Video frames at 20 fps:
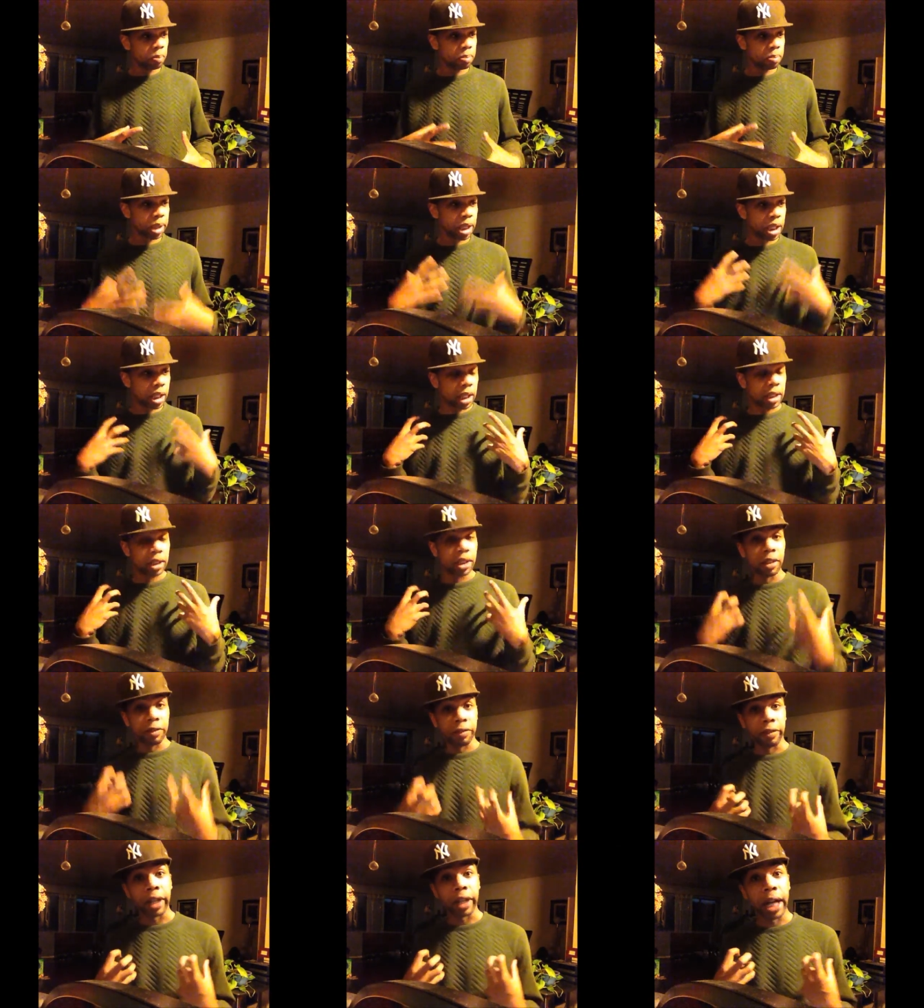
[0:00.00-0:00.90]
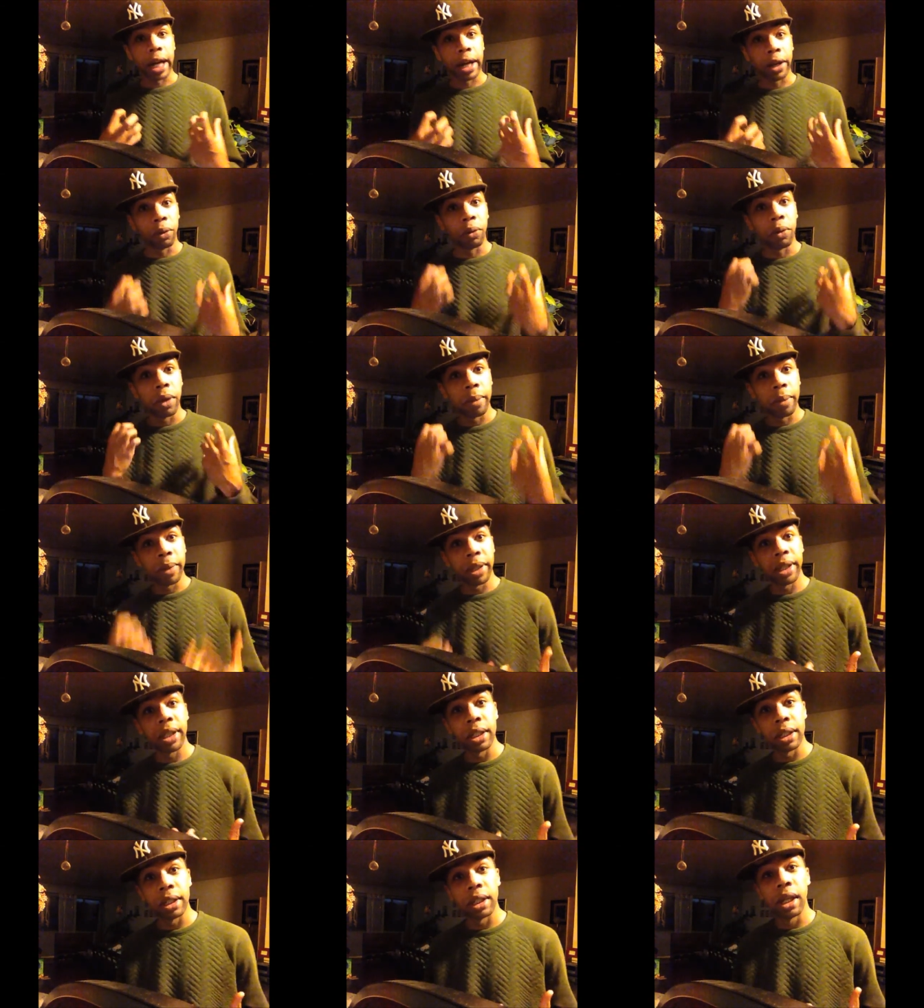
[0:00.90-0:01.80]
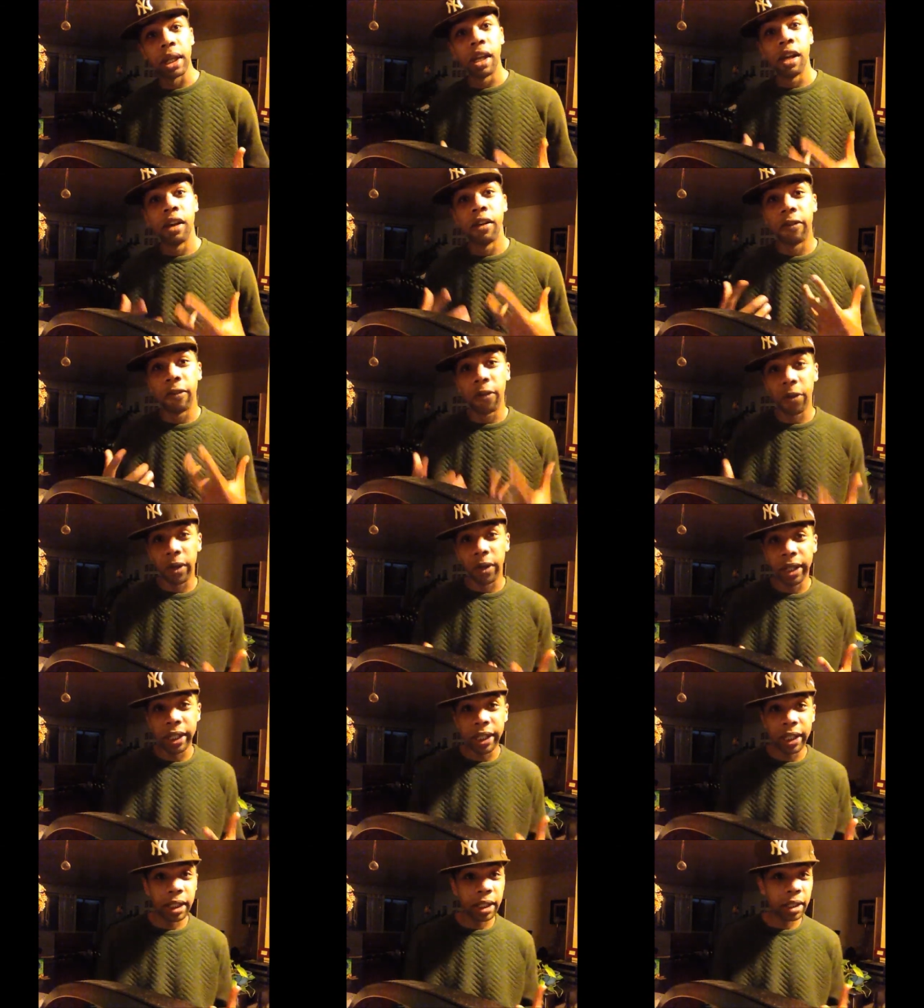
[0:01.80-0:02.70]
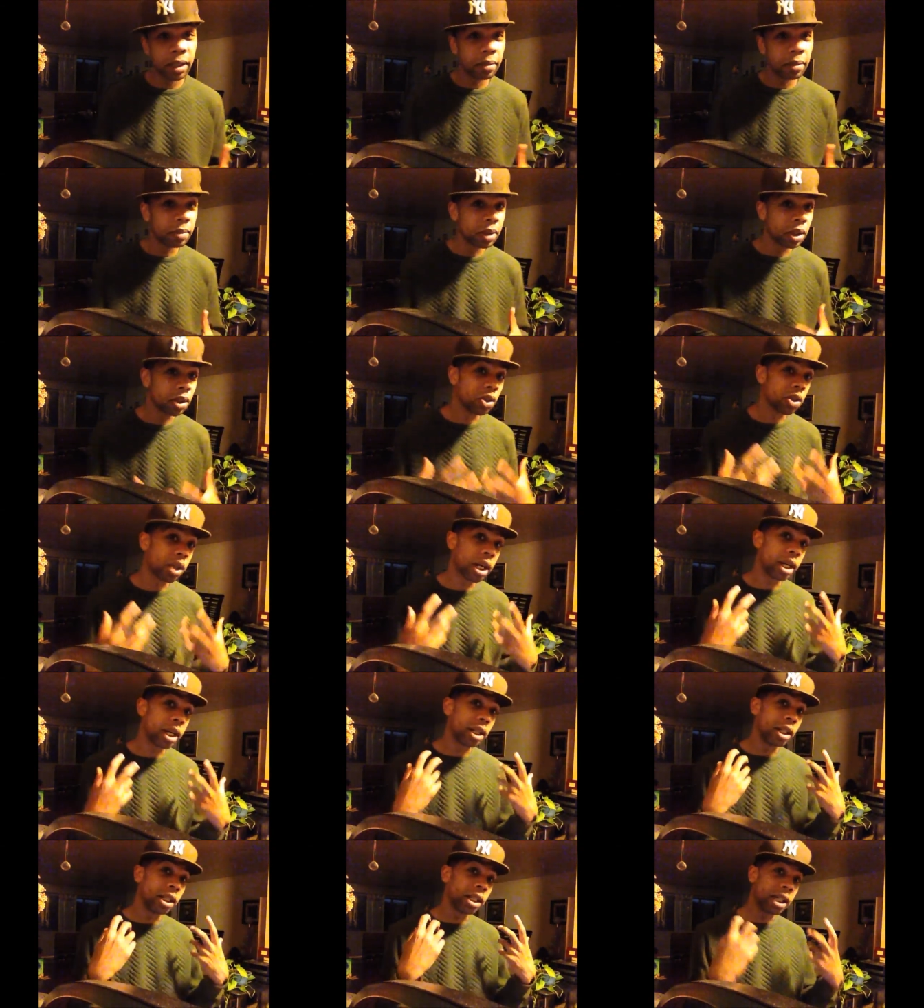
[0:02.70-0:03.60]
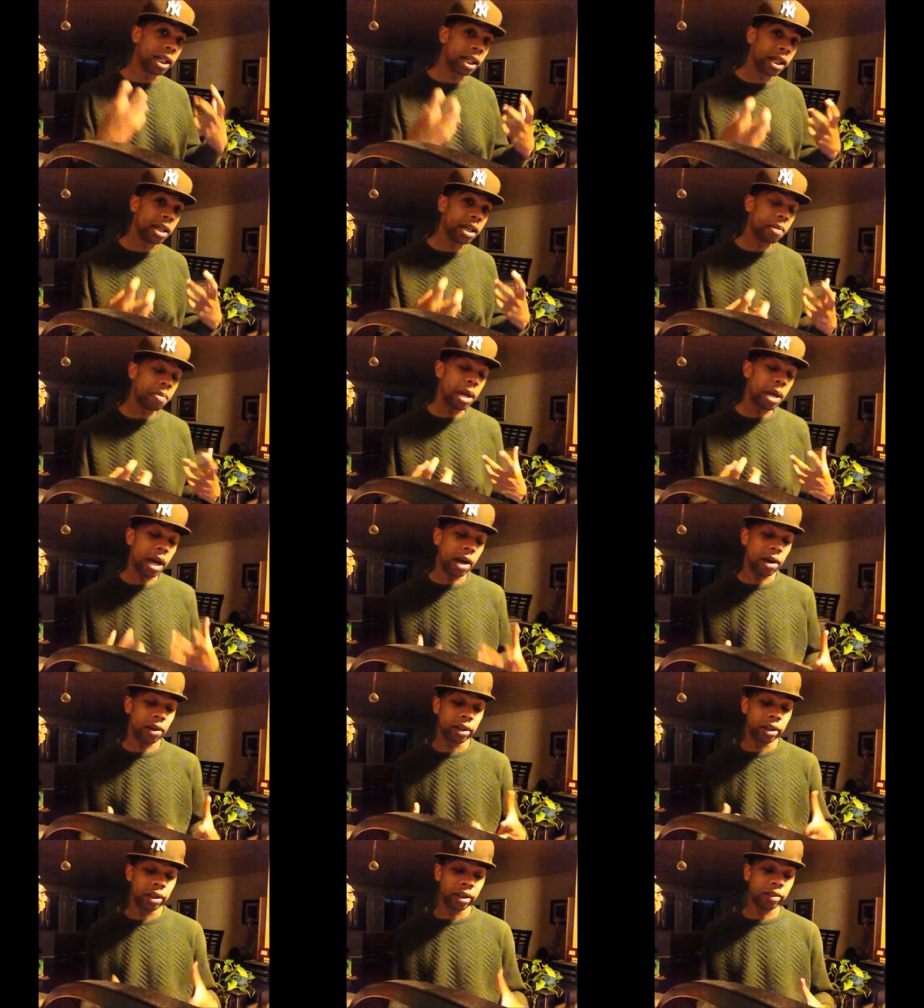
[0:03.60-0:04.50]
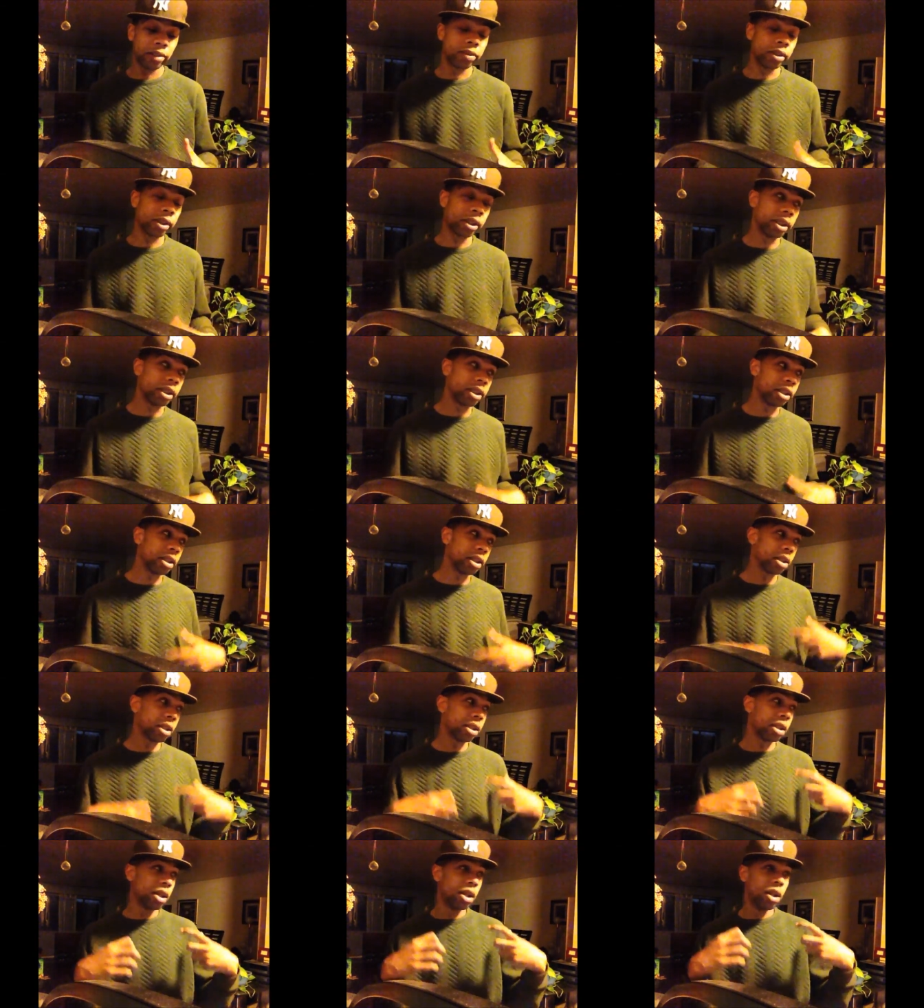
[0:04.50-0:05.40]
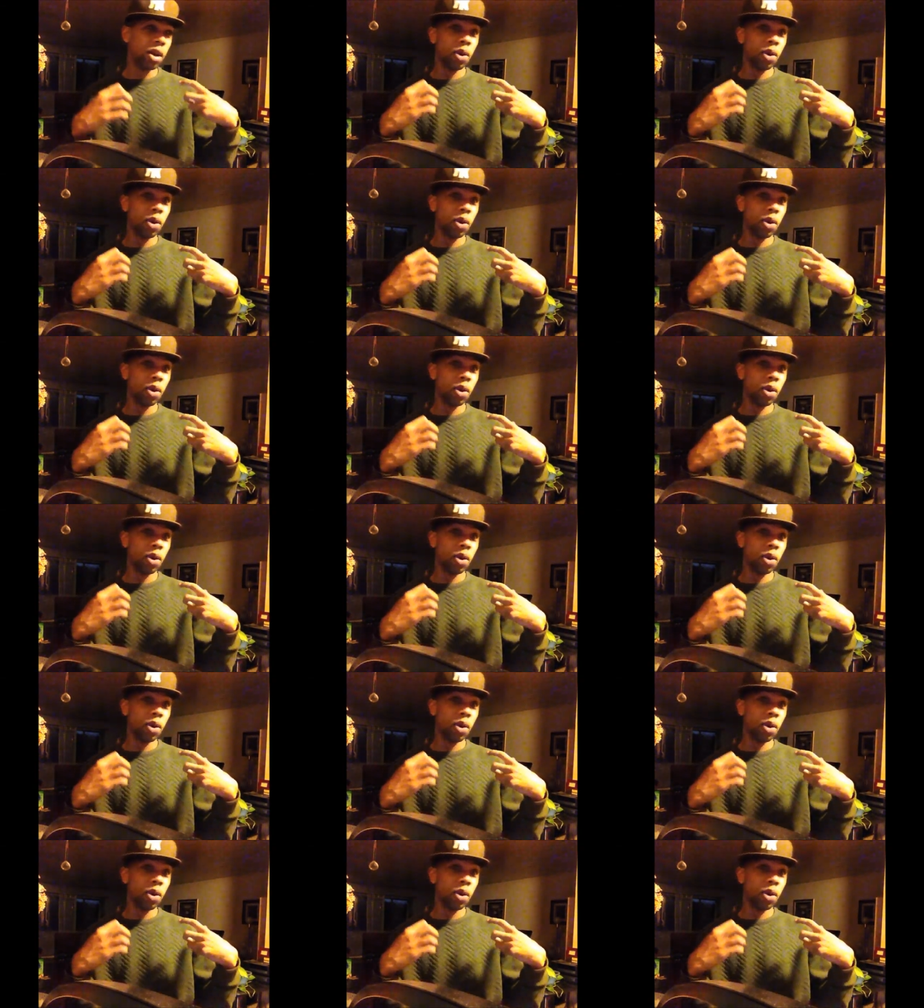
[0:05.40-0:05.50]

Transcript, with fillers: be a different kind of woman for him to try to get him out of his